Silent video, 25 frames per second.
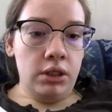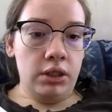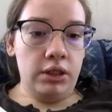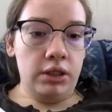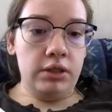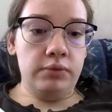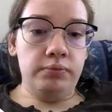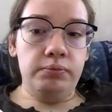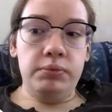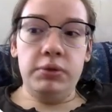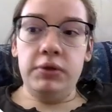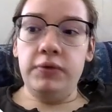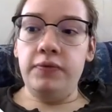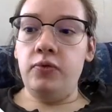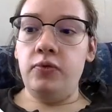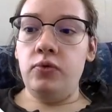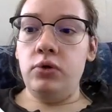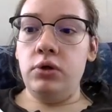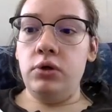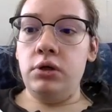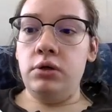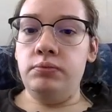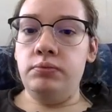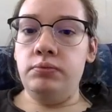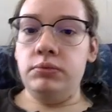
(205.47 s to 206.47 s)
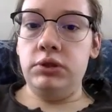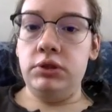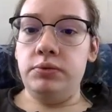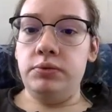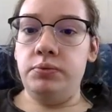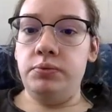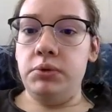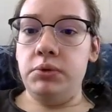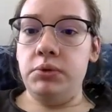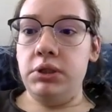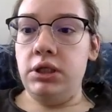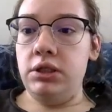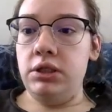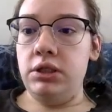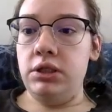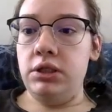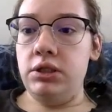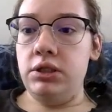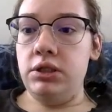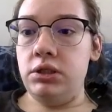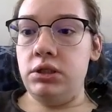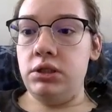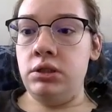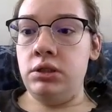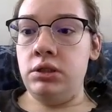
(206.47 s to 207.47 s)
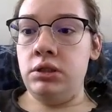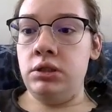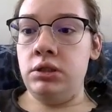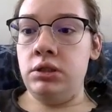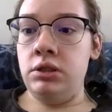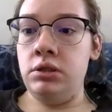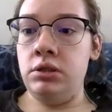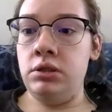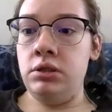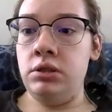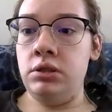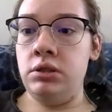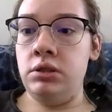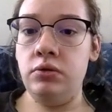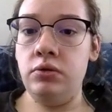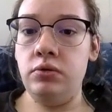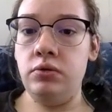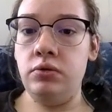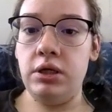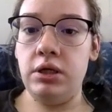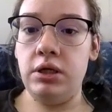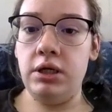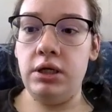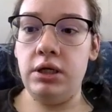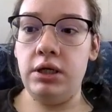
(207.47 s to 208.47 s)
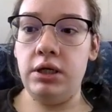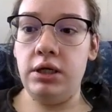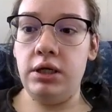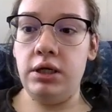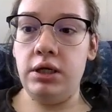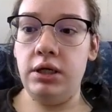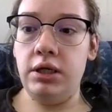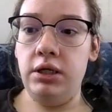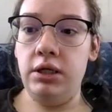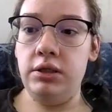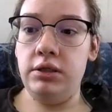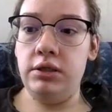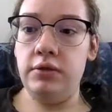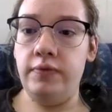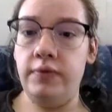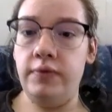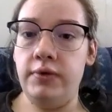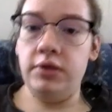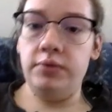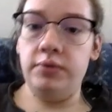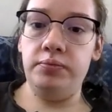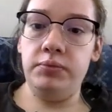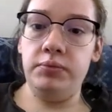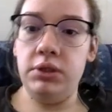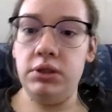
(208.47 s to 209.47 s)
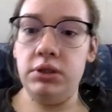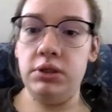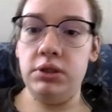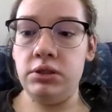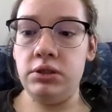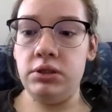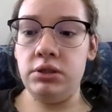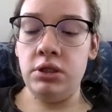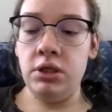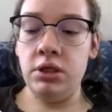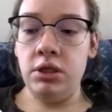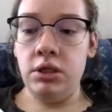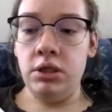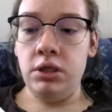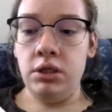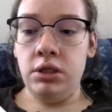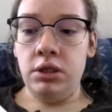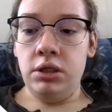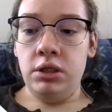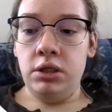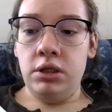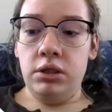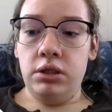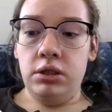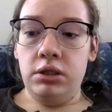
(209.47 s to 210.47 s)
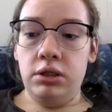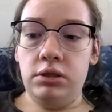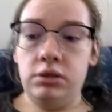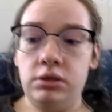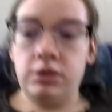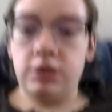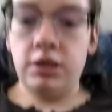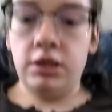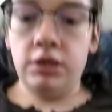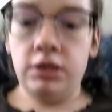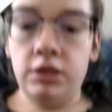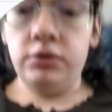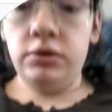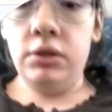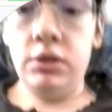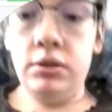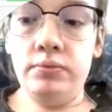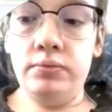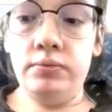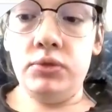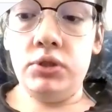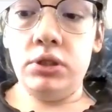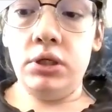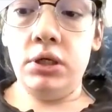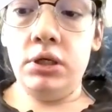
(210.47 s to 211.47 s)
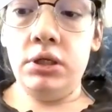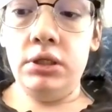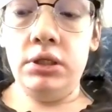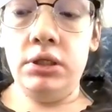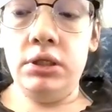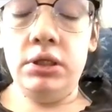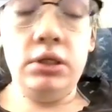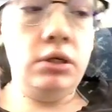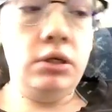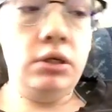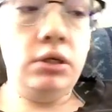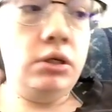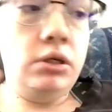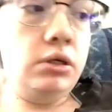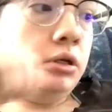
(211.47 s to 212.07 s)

and before multiplication. So I developed this little acronym chart here.